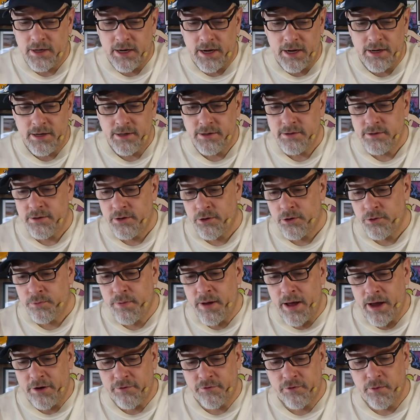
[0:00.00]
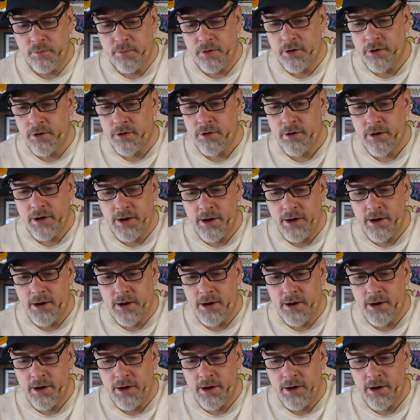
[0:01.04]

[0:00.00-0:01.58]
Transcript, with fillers: I heard back from her